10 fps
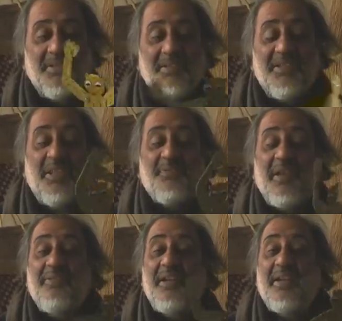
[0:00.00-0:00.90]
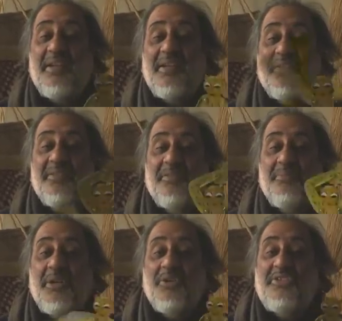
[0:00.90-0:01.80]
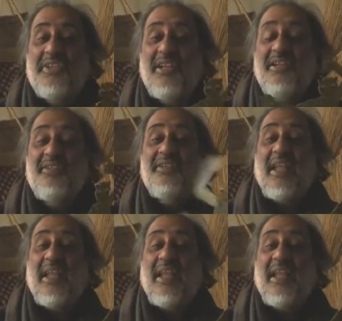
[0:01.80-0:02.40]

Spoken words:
it's a favorite because children